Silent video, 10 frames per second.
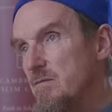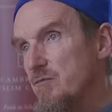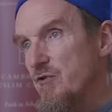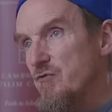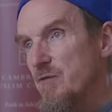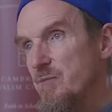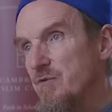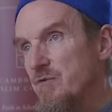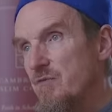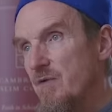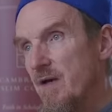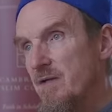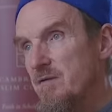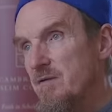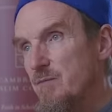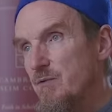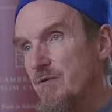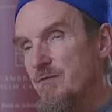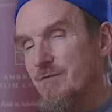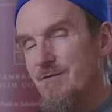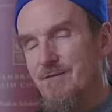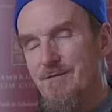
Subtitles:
prescriptions for antidepressants